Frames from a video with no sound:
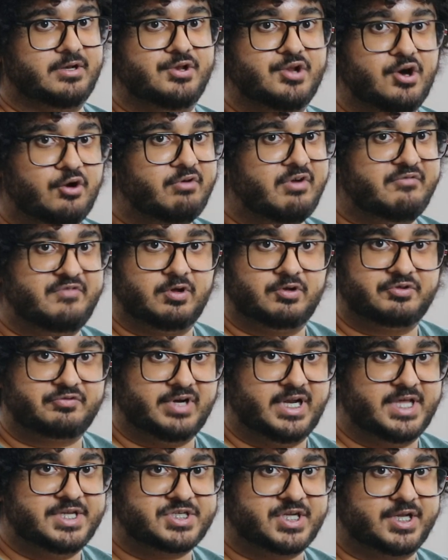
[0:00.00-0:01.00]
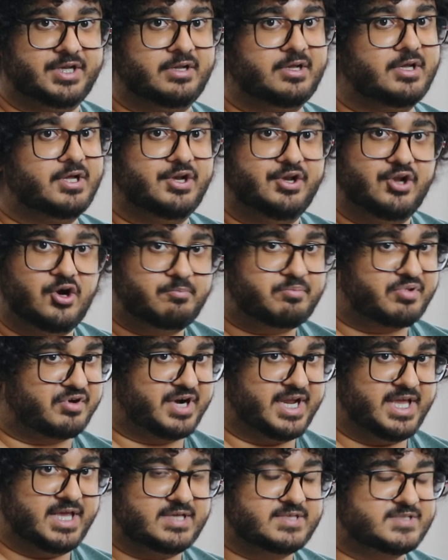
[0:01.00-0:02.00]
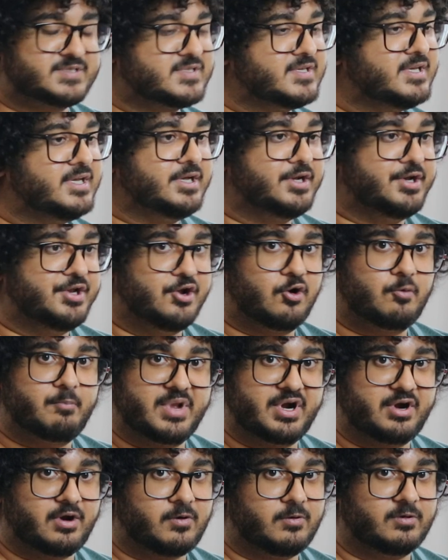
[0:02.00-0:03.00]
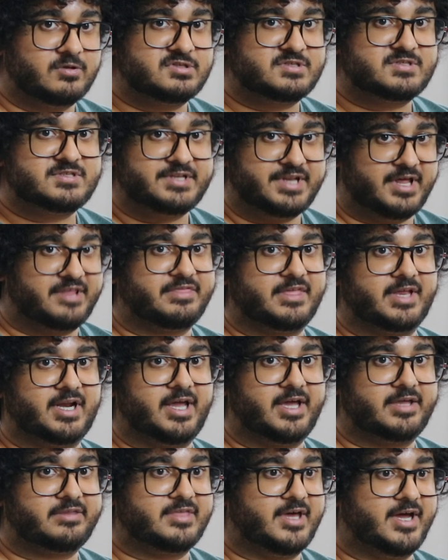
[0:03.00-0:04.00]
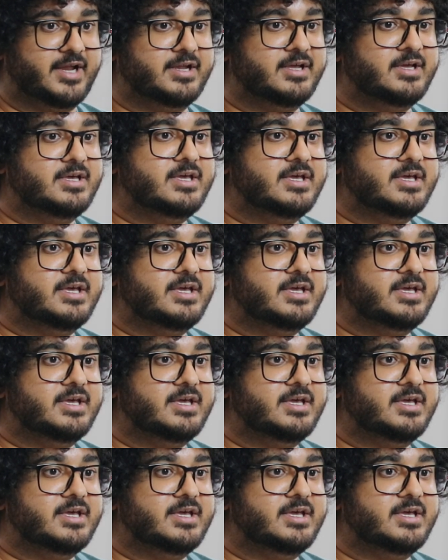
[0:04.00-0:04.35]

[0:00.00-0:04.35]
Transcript: No revealed religion, no prayers, no miracles, nothing like that.